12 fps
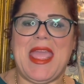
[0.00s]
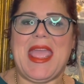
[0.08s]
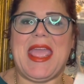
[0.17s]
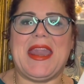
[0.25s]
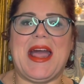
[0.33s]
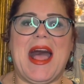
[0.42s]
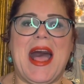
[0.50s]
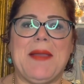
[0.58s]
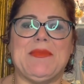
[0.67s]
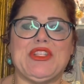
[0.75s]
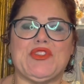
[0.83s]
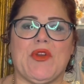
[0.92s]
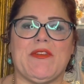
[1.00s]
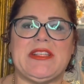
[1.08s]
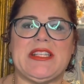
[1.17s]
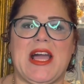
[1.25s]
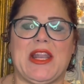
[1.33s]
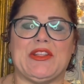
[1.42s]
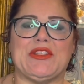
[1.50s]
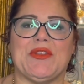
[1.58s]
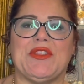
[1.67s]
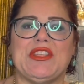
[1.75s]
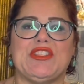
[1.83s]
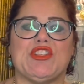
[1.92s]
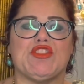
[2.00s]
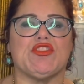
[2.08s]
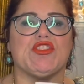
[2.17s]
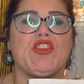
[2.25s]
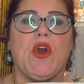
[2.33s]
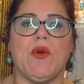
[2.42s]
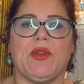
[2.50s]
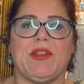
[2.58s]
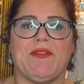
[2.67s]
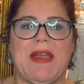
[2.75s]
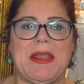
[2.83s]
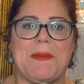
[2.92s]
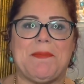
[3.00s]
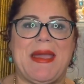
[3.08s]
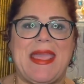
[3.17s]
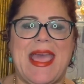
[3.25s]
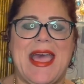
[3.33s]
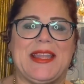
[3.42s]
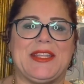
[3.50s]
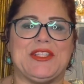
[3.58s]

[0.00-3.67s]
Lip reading: And I'm a storyteller, so this is totally right up my alley.